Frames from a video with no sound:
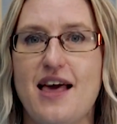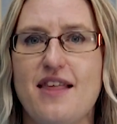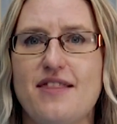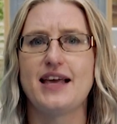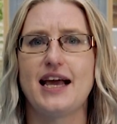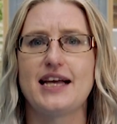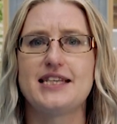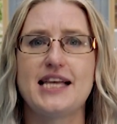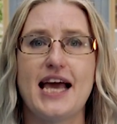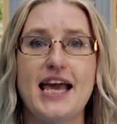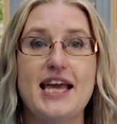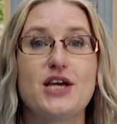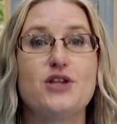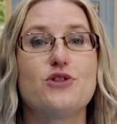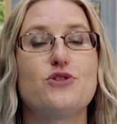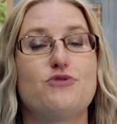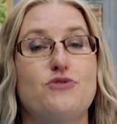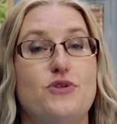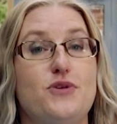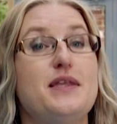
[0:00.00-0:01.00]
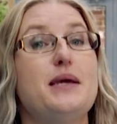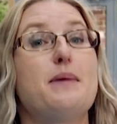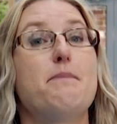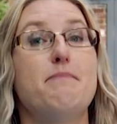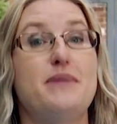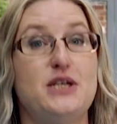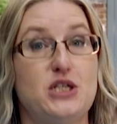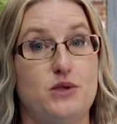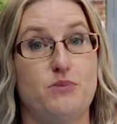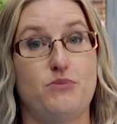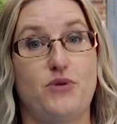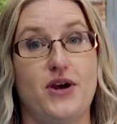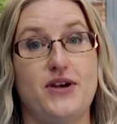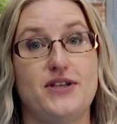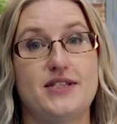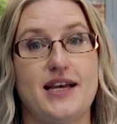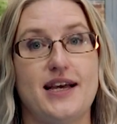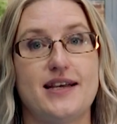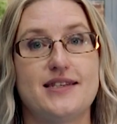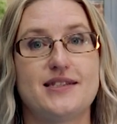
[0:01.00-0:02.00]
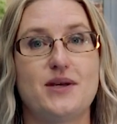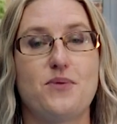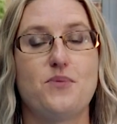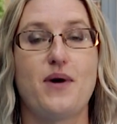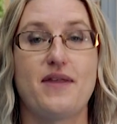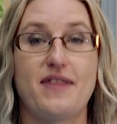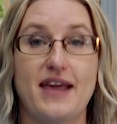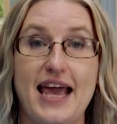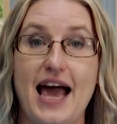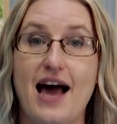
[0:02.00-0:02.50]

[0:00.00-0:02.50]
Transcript: they are taken through the admission process where they